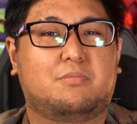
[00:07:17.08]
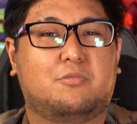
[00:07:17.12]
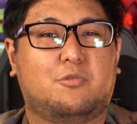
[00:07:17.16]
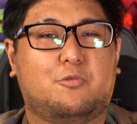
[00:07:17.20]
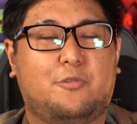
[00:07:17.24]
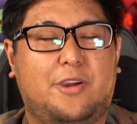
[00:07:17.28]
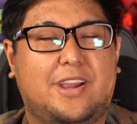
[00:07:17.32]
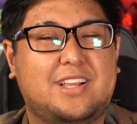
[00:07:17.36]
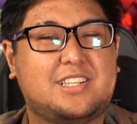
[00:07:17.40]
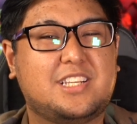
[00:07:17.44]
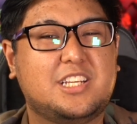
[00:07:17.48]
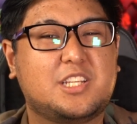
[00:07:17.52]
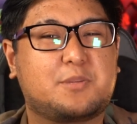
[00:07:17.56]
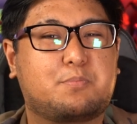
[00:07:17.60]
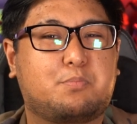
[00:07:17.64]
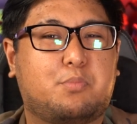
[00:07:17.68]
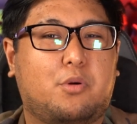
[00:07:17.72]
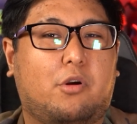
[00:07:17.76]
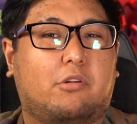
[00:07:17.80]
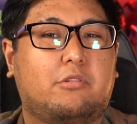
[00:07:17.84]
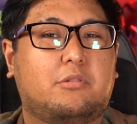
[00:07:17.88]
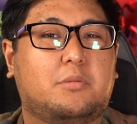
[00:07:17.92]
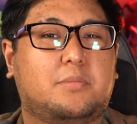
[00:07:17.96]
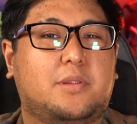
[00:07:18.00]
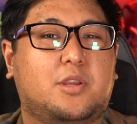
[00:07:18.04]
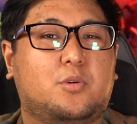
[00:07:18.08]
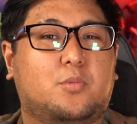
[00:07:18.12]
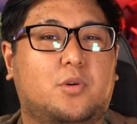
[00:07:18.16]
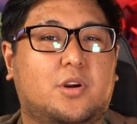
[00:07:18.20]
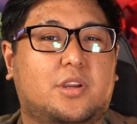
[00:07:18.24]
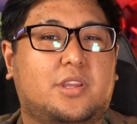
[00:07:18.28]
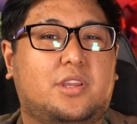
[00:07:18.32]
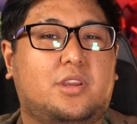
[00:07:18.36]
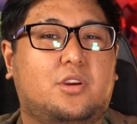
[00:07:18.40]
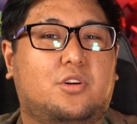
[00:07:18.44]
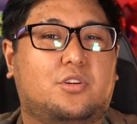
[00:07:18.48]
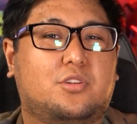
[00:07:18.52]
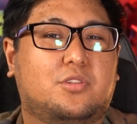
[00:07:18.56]
Razer is probably
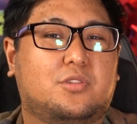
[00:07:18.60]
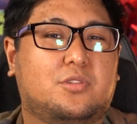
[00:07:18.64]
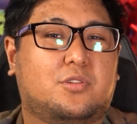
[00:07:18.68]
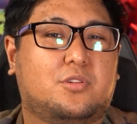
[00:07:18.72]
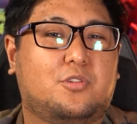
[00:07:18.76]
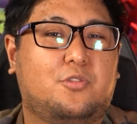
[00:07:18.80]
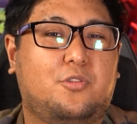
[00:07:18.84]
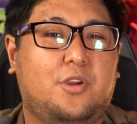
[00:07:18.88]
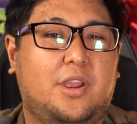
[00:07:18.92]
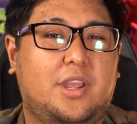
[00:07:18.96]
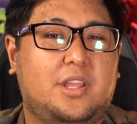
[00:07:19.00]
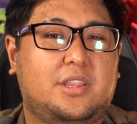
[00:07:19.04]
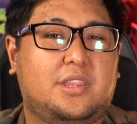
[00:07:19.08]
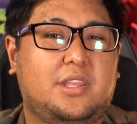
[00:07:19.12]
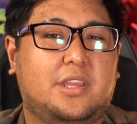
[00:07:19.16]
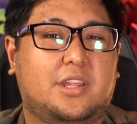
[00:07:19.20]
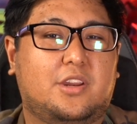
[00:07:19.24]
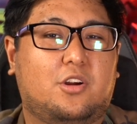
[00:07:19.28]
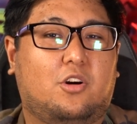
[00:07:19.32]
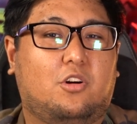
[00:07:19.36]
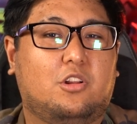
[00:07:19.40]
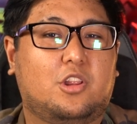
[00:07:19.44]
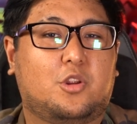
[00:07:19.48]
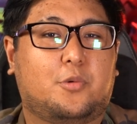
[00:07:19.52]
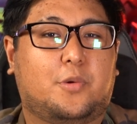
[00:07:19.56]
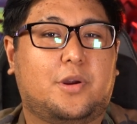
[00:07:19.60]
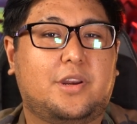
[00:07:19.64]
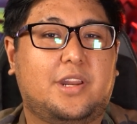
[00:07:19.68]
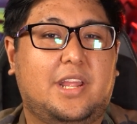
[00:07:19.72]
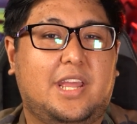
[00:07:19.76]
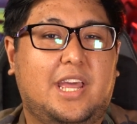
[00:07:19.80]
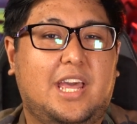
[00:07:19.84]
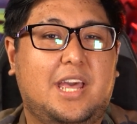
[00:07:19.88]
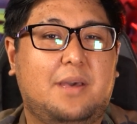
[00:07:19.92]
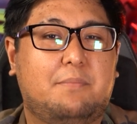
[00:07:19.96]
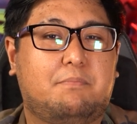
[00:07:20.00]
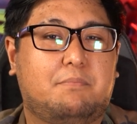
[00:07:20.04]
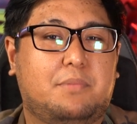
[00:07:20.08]
working on creating an all-in-one
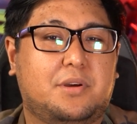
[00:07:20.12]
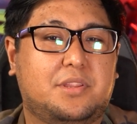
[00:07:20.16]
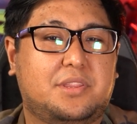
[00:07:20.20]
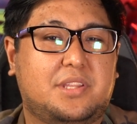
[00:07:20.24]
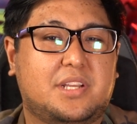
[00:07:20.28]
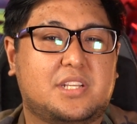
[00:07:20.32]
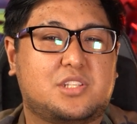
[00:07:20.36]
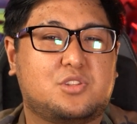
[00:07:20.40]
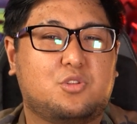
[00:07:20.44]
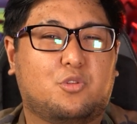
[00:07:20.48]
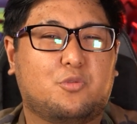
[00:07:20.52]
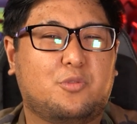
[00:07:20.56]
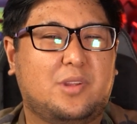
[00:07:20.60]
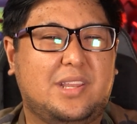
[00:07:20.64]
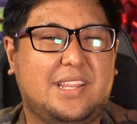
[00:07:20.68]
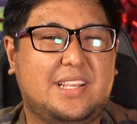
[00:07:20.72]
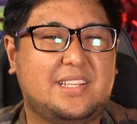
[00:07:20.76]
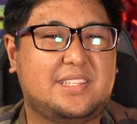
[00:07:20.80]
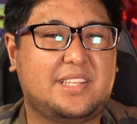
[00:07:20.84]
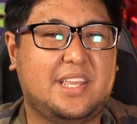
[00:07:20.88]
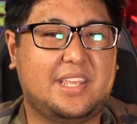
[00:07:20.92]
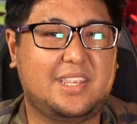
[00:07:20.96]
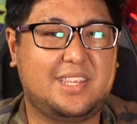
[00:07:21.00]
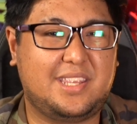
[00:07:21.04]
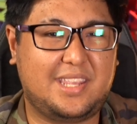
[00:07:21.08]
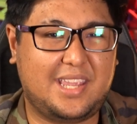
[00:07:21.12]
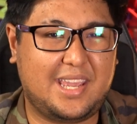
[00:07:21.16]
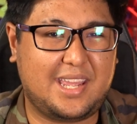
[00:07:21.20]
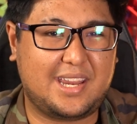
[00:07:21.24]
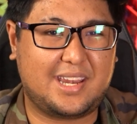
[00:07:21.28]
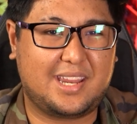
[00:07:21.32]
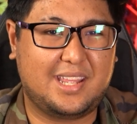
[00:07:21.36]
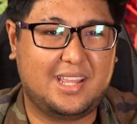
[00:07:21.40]
app, but there's no release date yet.